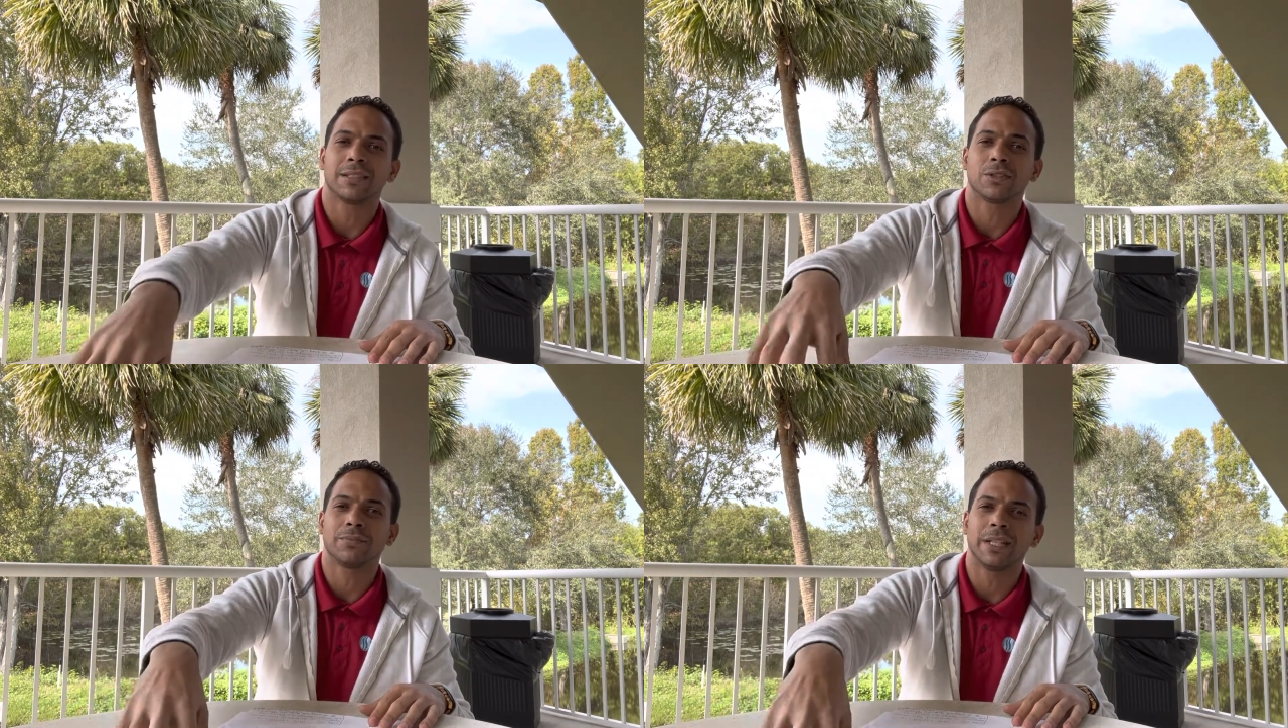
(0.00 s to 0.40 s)

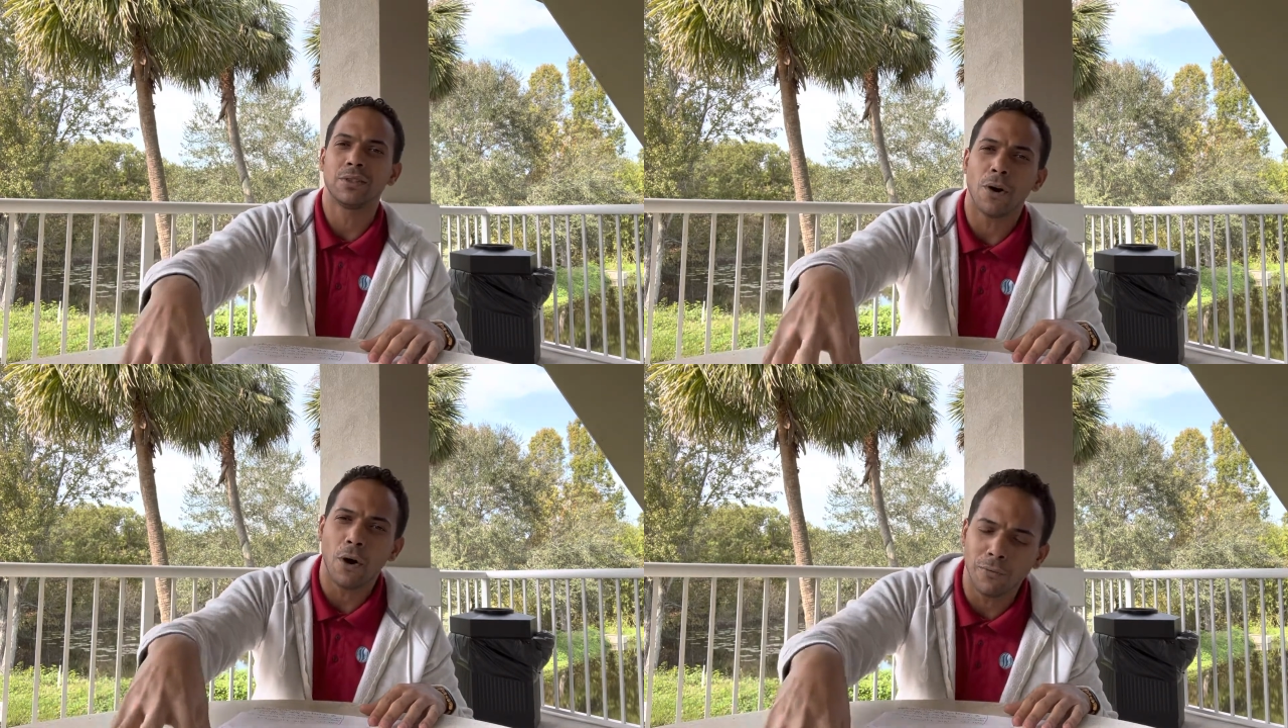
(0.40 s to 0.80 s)
So if they
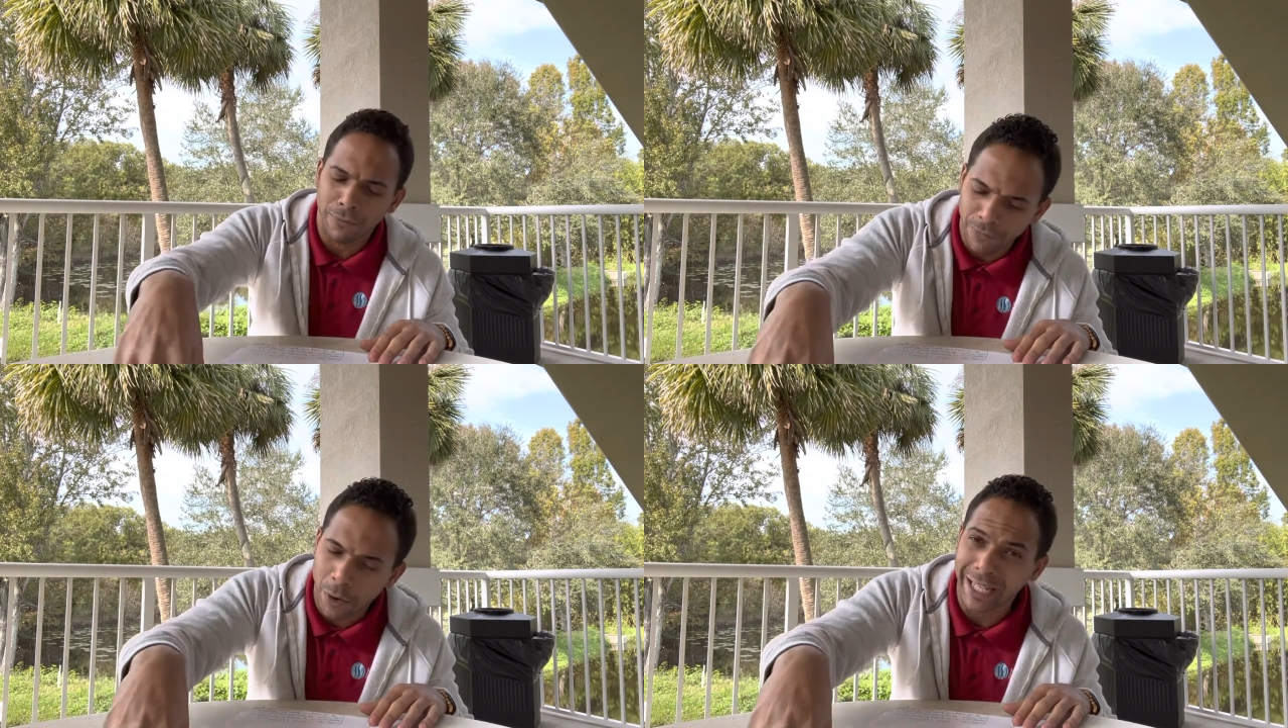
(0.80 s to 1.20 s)
do over
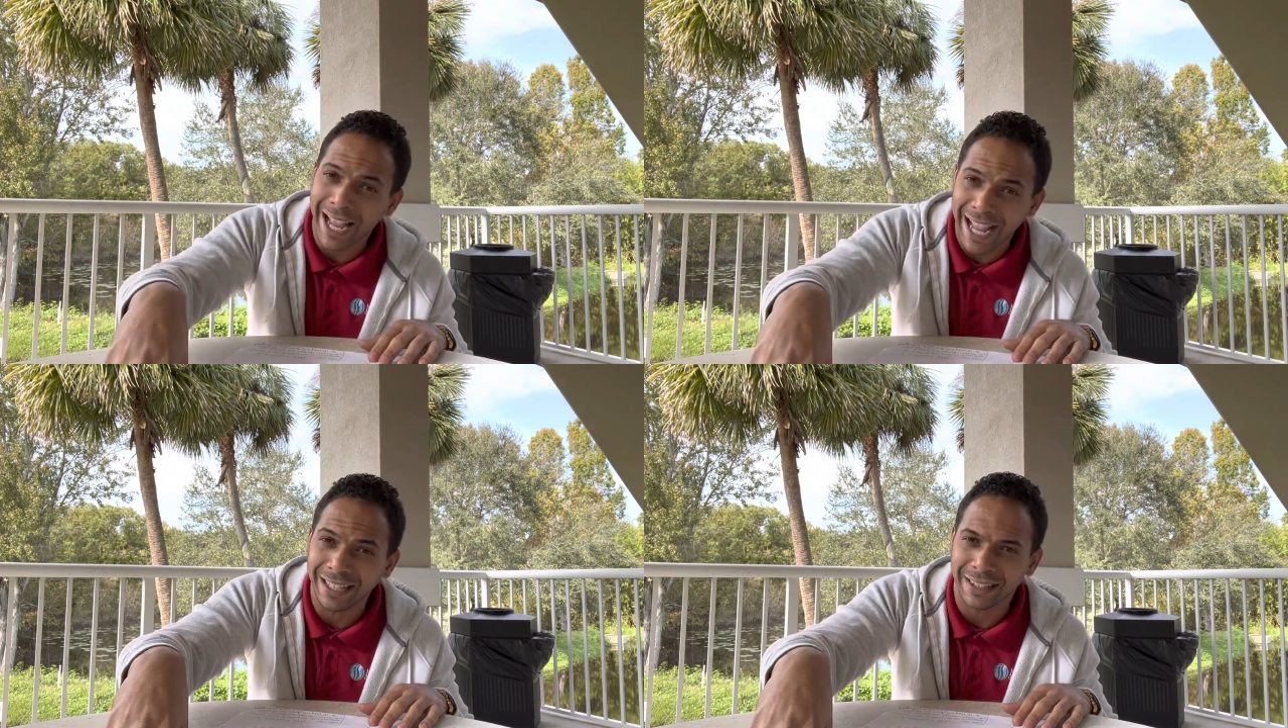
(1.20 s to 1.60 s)

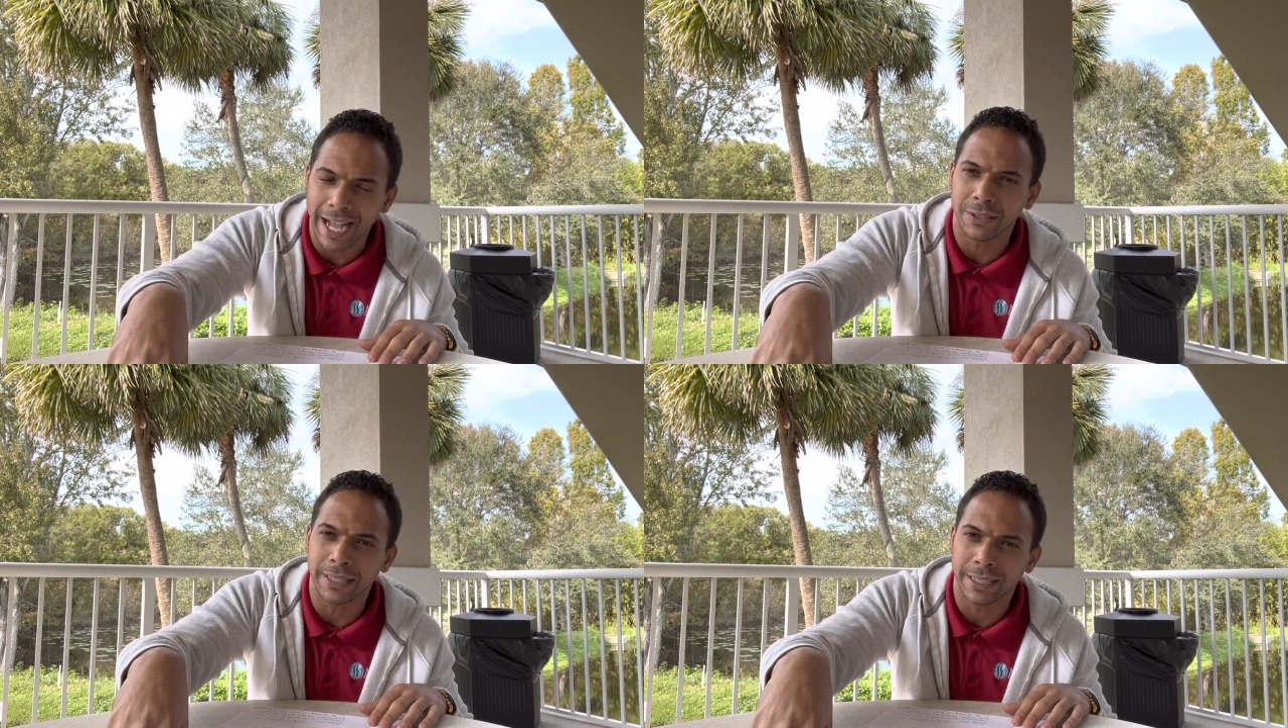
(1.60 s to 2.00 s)
forty-eight
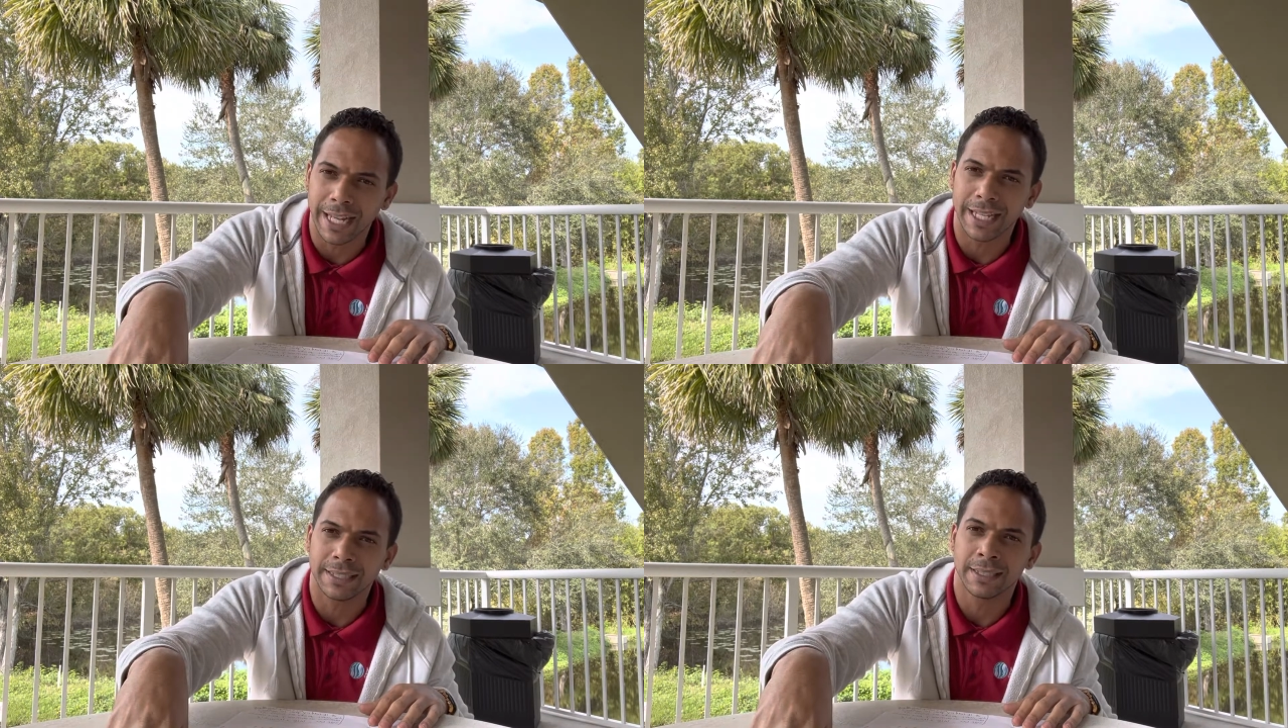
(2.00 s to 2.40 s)
thousand, guys,